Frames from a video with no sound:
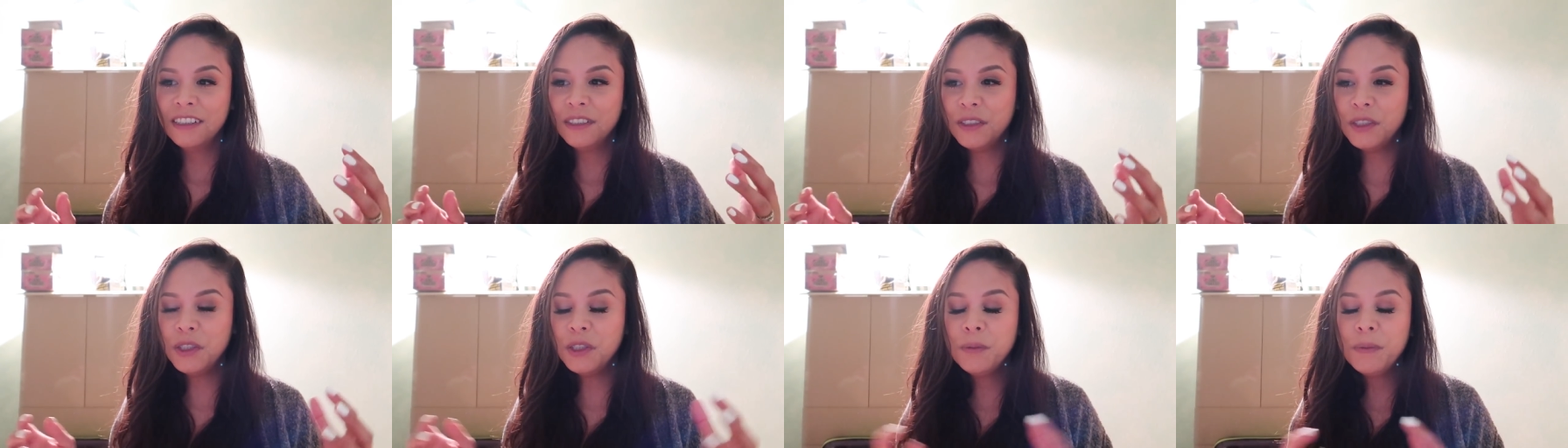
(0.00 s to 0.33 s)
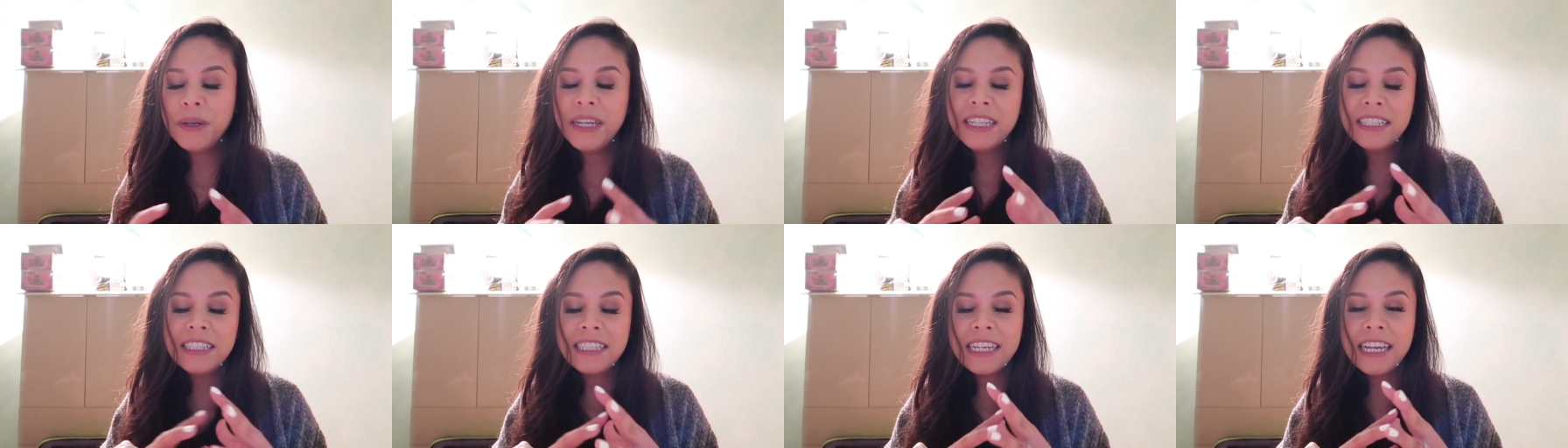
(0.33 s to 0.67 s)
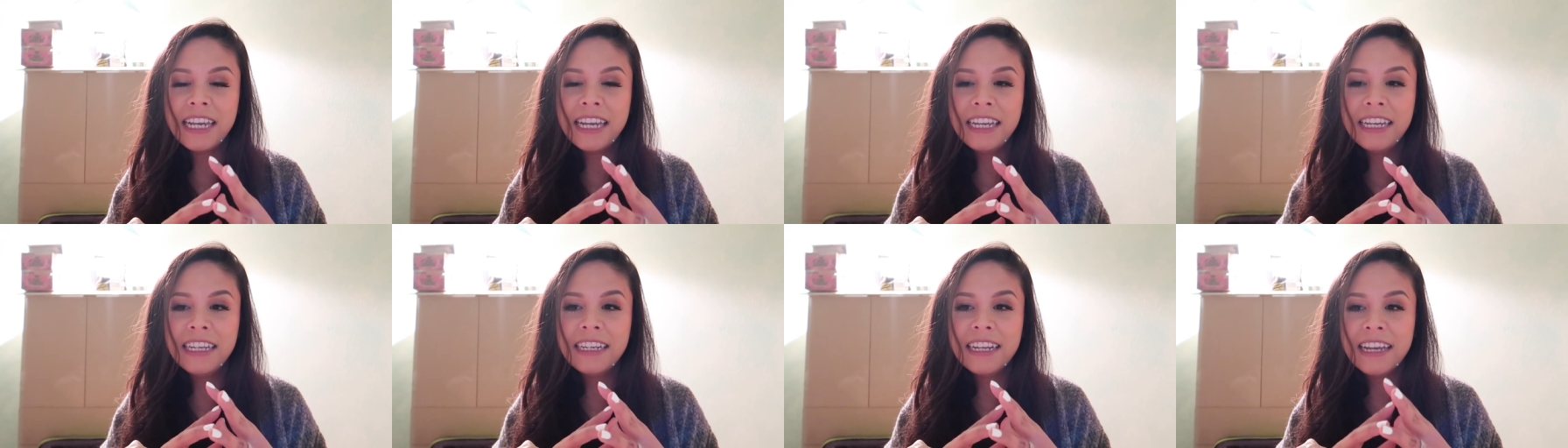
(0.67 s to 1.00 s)
to
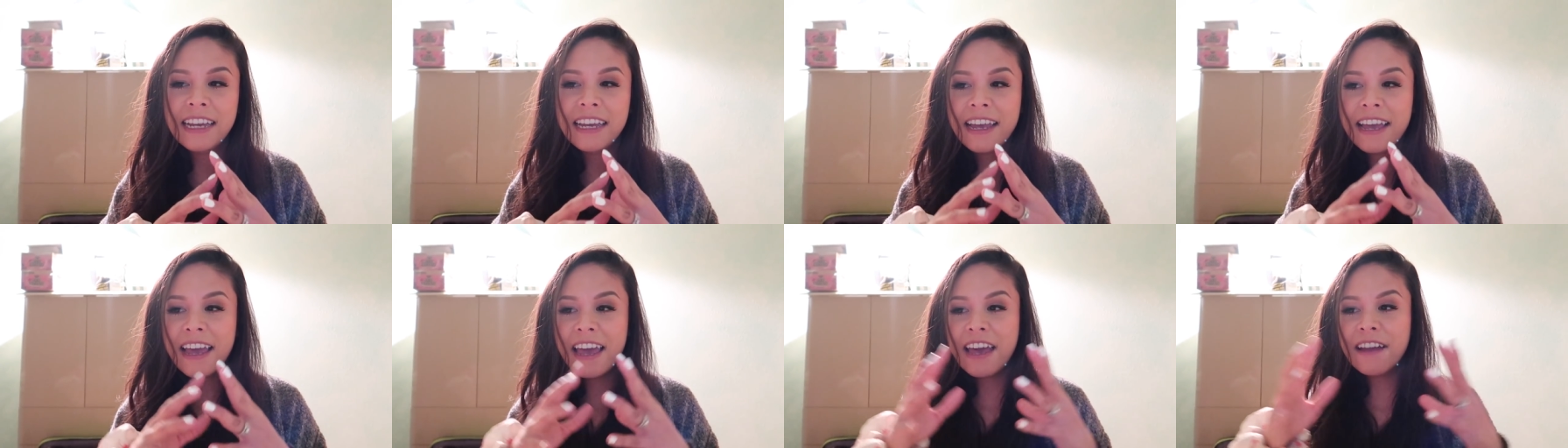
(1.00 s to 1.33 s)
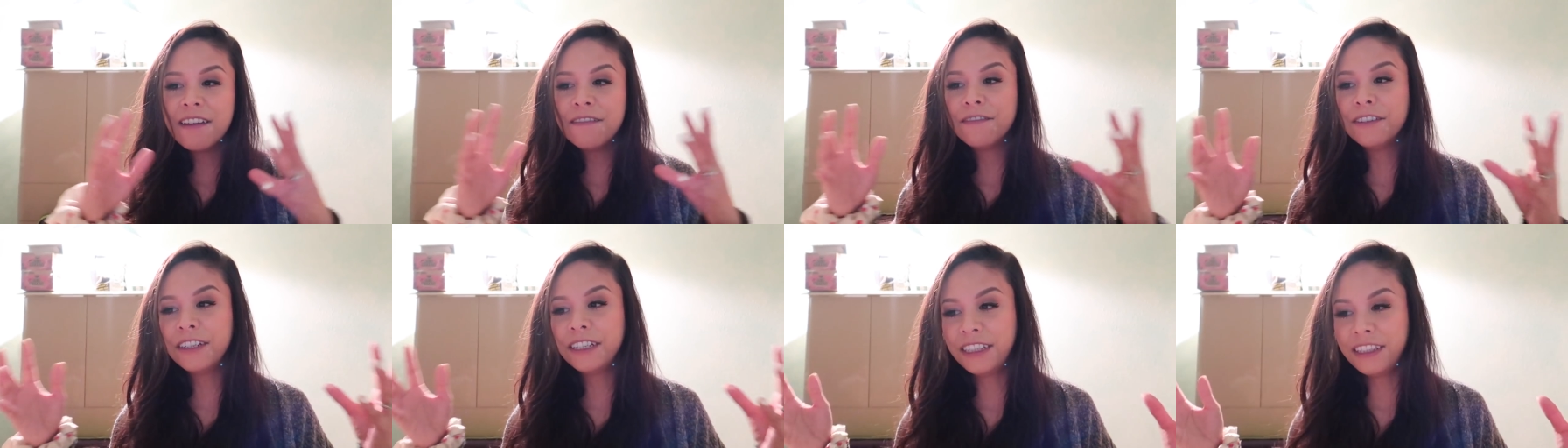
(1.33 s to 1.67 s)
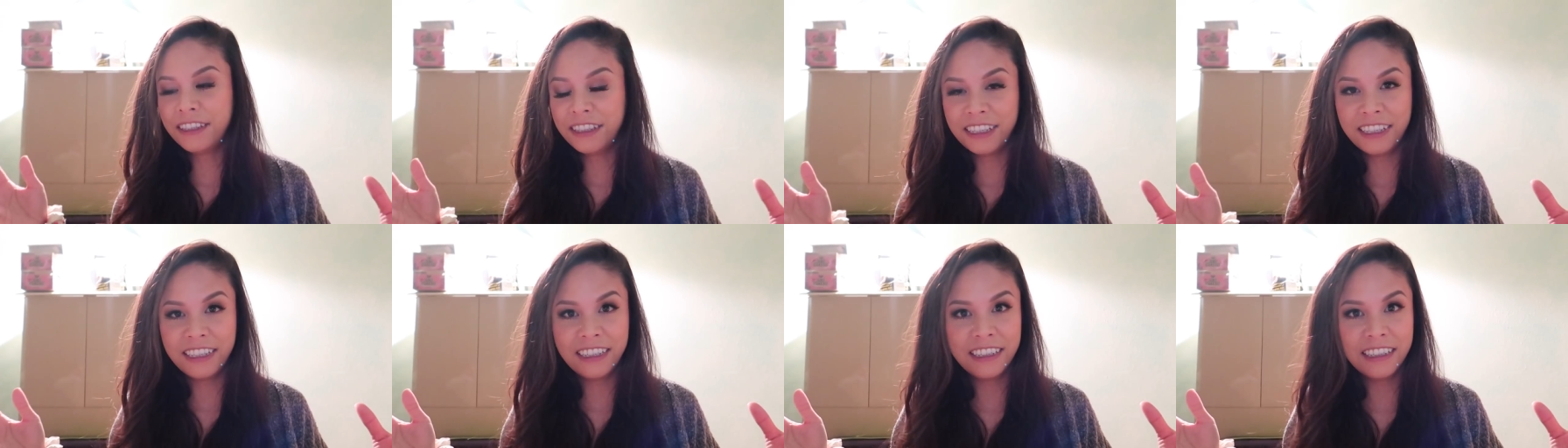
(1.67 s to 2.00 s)
maintain
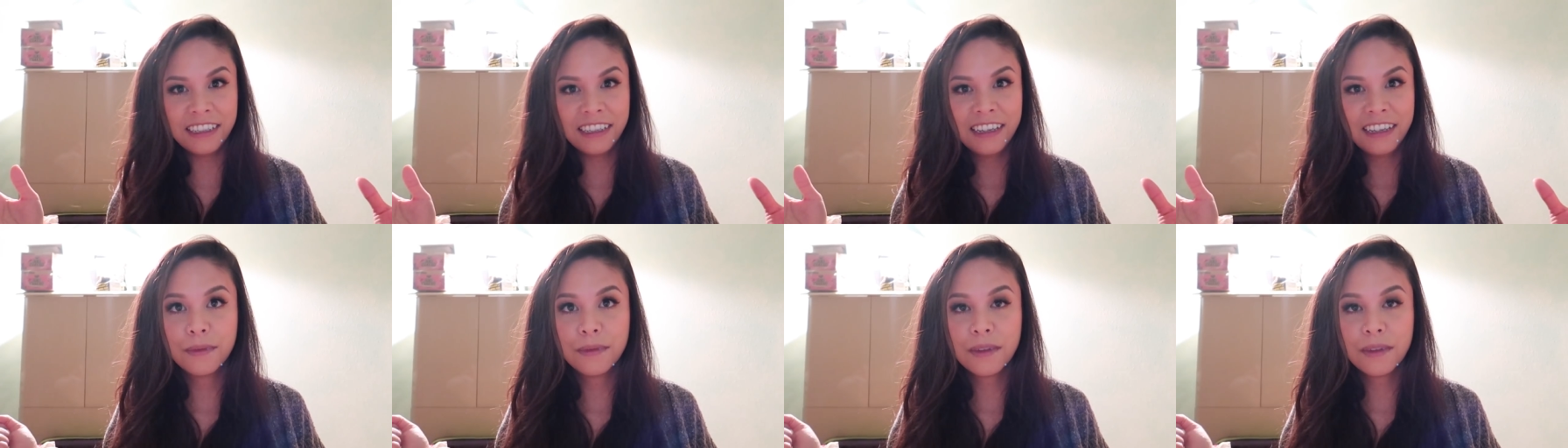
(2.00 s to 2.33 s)
everything.